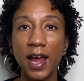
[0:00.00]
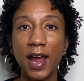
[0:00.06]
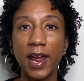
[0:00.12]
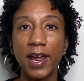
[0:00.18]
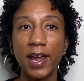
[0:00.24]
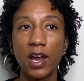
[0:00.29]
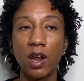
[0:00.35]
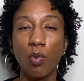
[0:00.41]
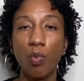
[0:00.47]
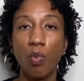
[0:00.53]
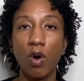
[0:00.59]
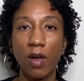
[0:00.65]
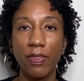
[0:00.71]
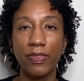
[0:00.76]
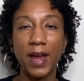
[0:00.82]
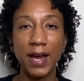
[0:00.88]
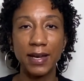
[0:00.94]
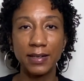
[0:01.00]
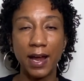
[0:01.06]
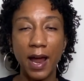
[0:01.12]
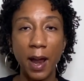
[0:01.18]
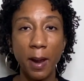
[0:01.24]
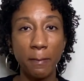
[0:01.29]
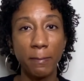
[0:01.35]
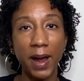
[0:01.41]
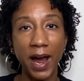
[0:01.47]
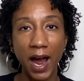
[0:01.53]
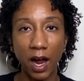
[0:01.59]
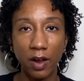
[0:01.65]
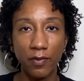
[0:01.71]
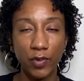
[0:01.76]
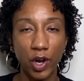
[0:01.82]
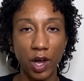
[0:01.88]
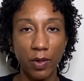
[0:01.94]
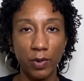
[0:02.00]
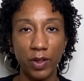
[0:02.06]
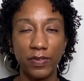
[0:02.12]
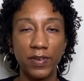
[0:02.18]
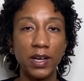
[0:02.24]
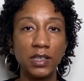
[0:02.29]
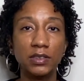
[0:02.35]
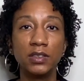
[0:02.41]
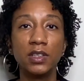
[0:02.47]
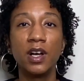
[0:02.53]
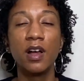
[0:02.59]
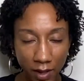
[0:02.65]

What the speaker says: and want that time back for other things.